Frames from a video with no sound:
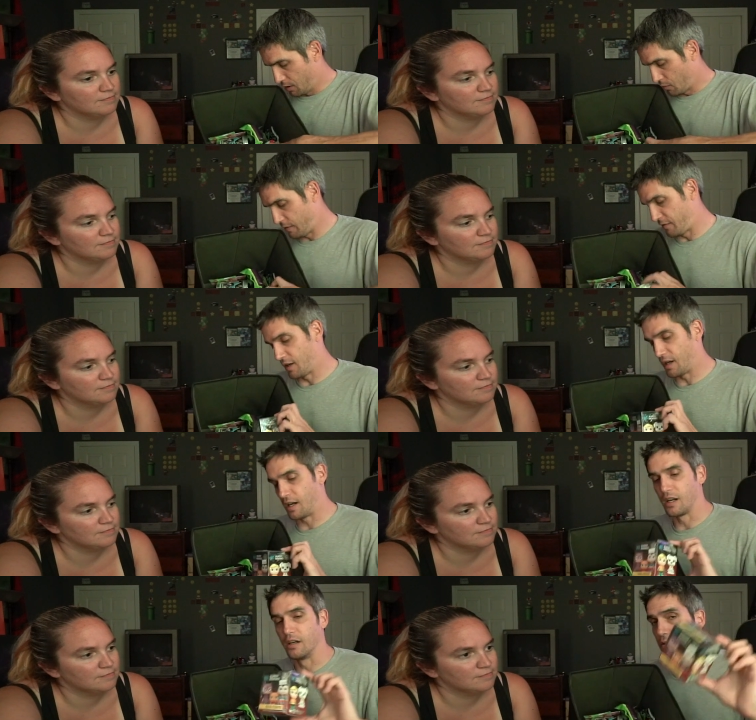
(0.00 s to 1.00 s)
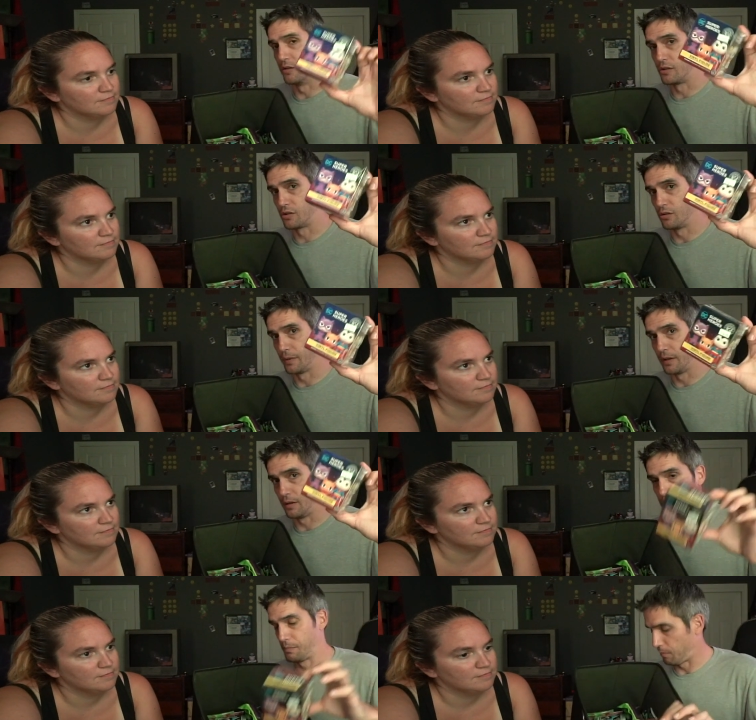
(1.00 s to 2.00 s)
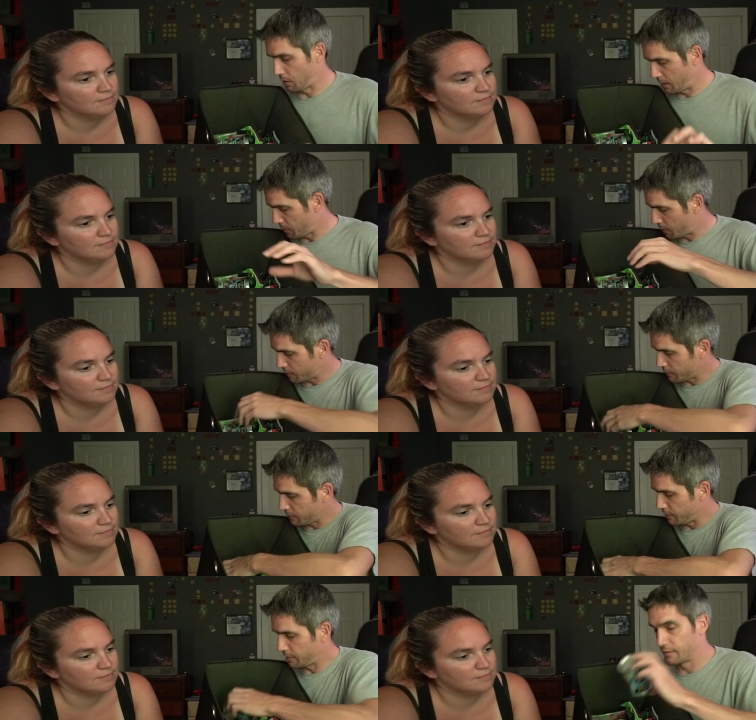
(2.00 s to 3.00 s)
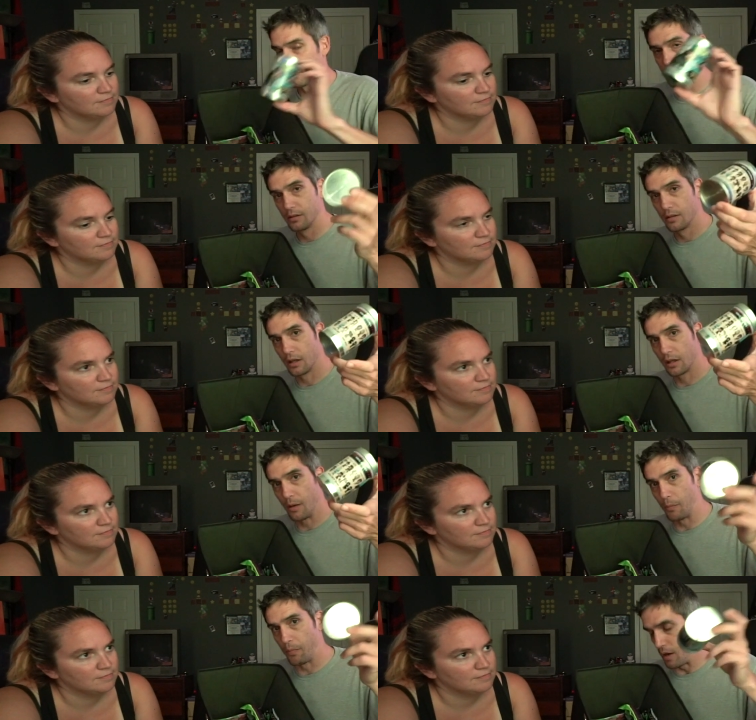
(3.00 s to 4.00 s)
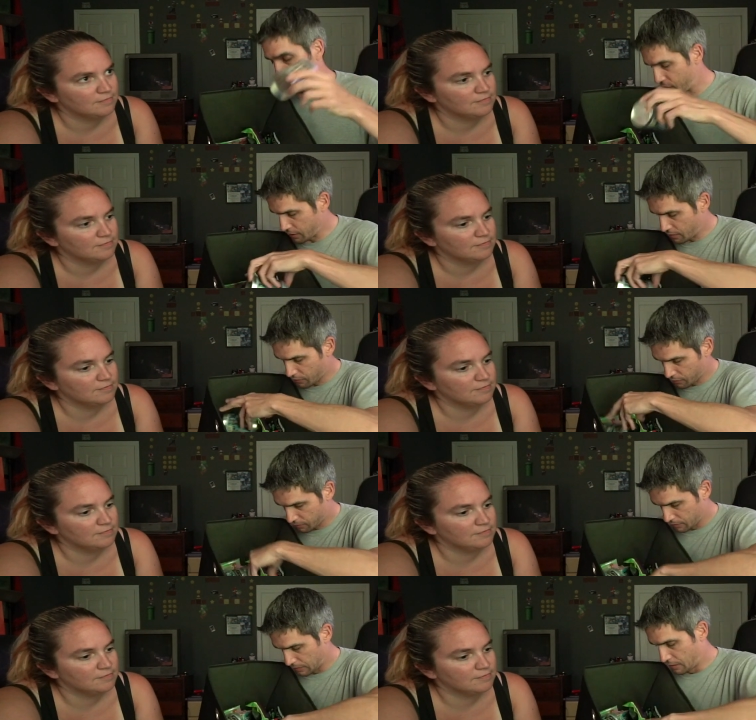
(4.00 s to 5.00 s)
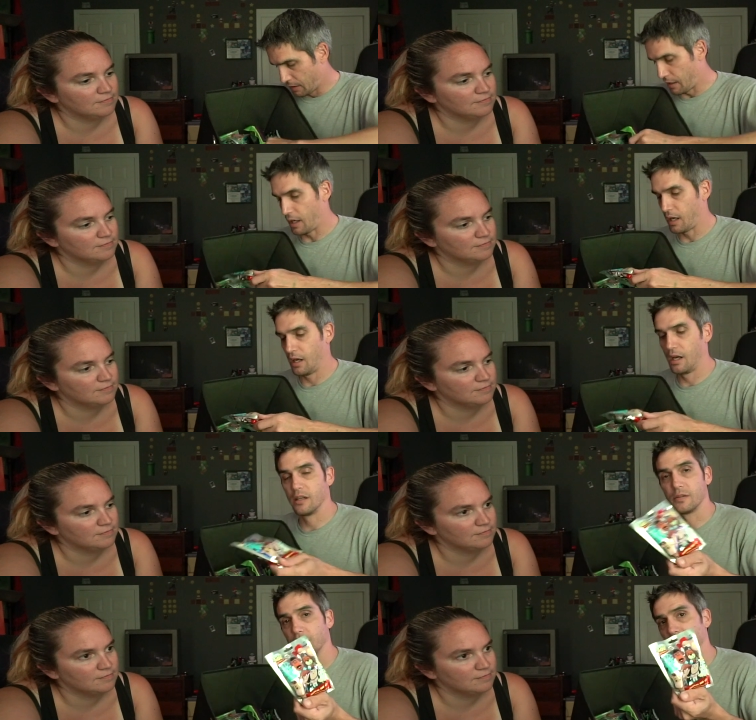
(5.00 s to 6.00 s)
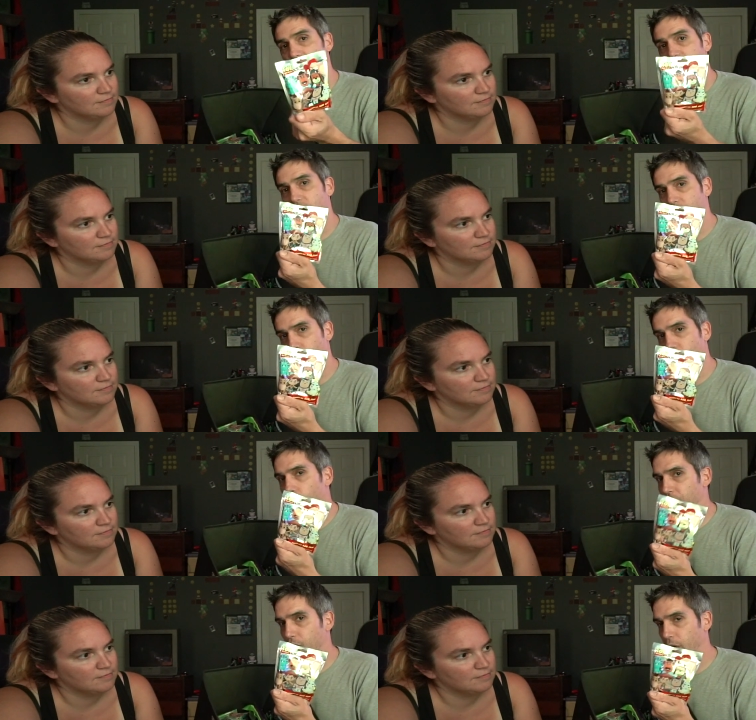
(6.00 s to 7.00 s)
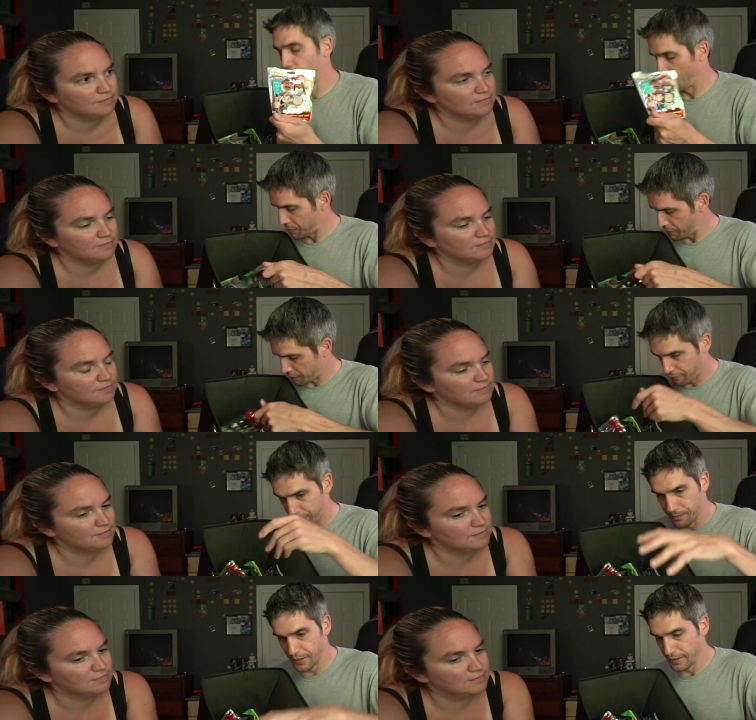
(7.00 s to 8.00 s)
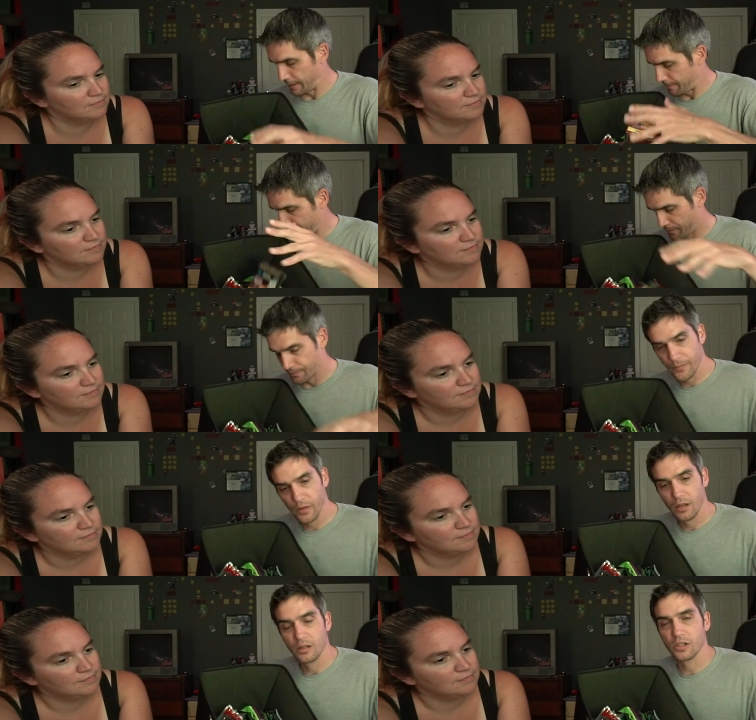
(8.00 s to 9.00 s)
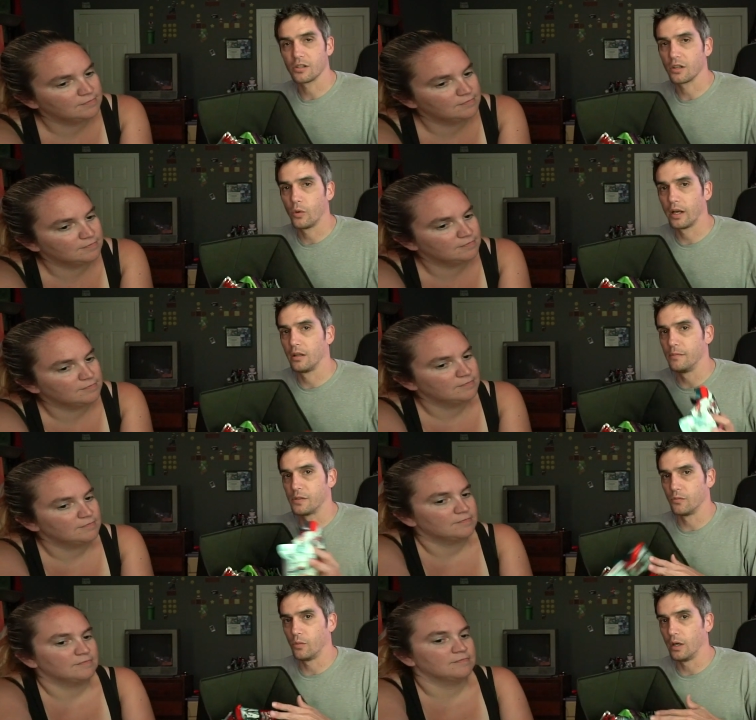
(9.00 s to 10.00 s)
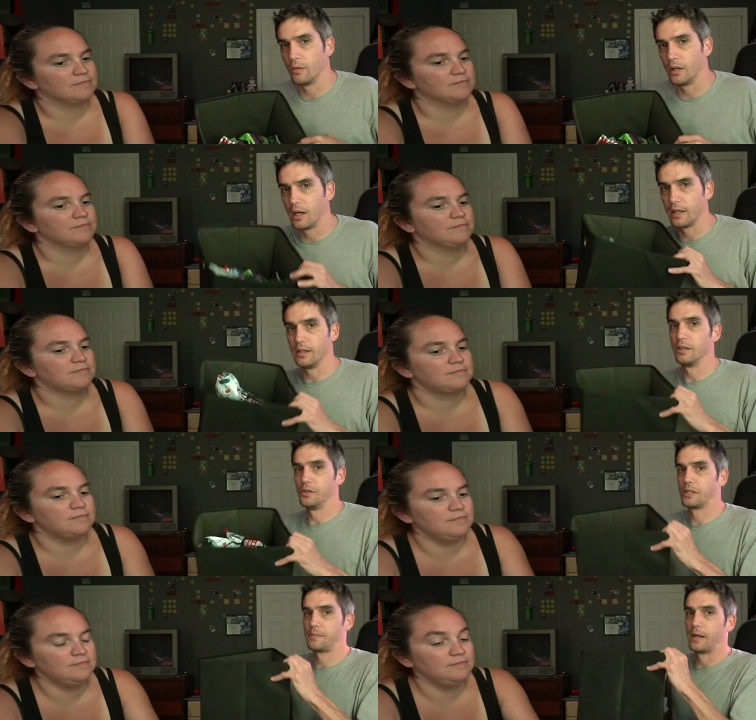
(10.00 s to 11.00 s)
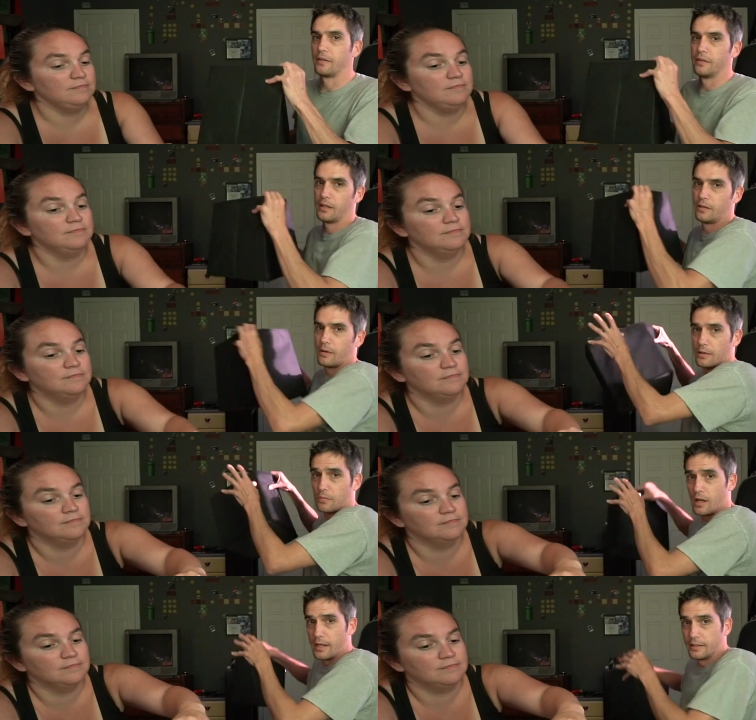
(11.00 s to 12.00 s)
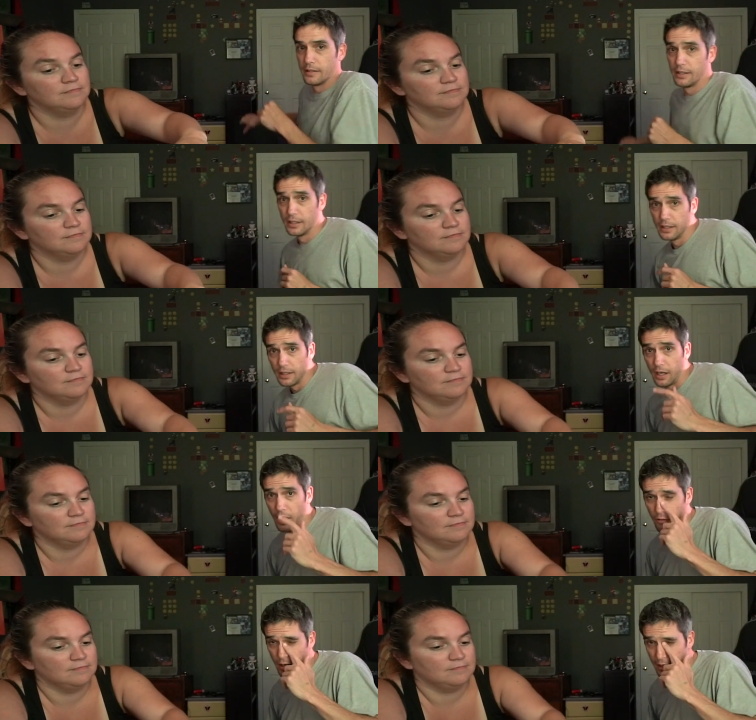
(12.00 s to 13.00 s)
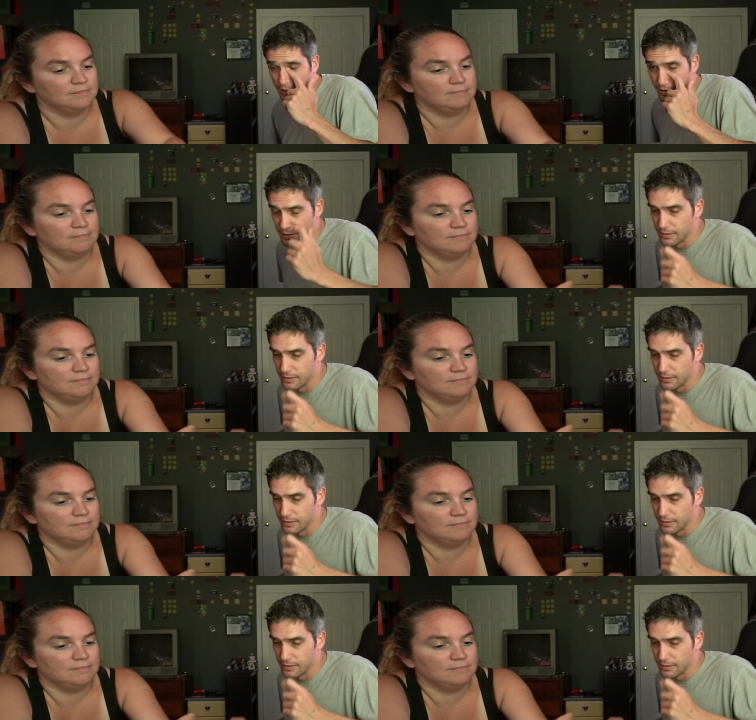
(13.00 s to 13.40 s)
Speaker 1: We've got another superheroes blind box in here. A couple bombshells and some keychains. More Toy Story 4 stuff. But yeah, just a quick glimpse of what we got in here to expect on the Daily Random Blind. Alrighty.